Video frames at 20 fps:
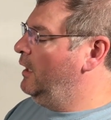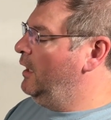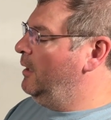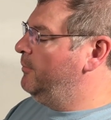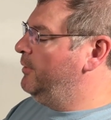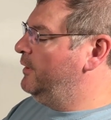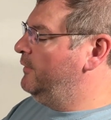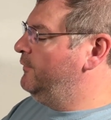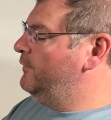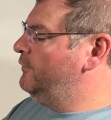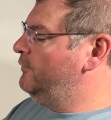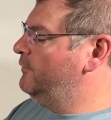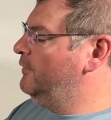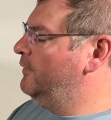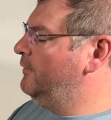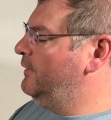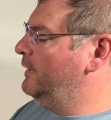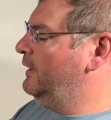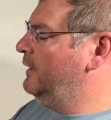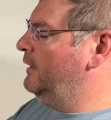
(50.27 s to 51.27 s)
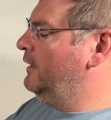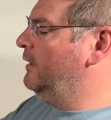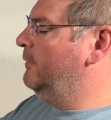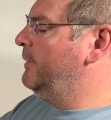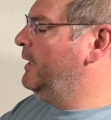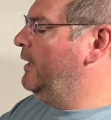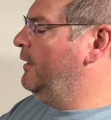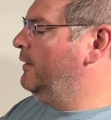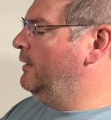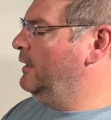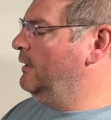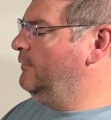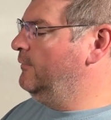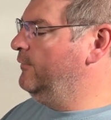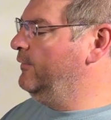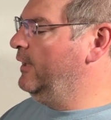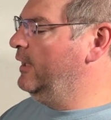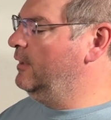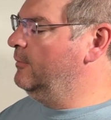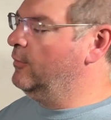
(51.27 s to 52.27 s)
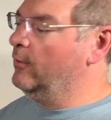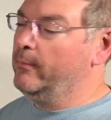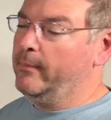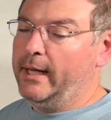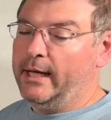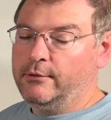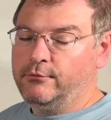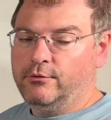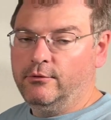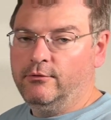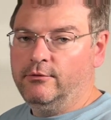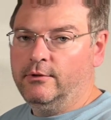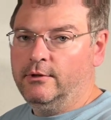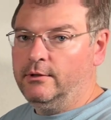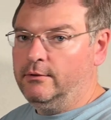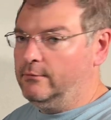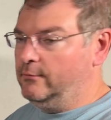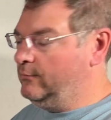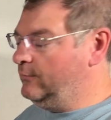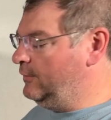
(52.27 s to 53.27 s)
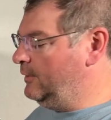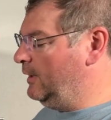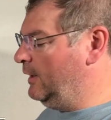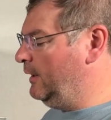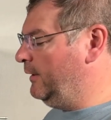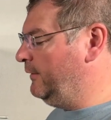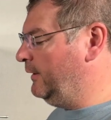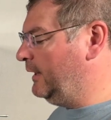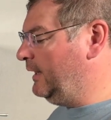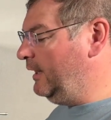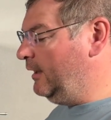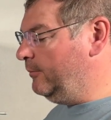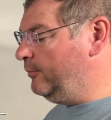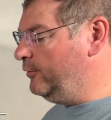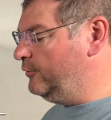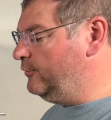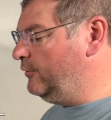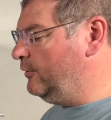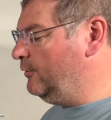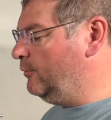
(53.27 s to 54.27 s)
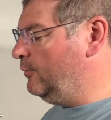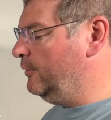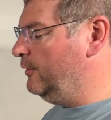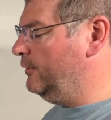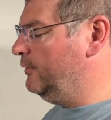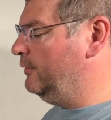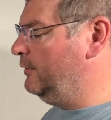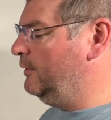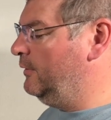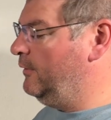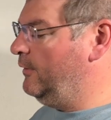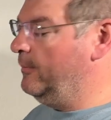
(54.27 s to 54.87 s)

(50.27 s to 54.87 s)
But if you start thinking about inflatable mattresses, the campers of the world,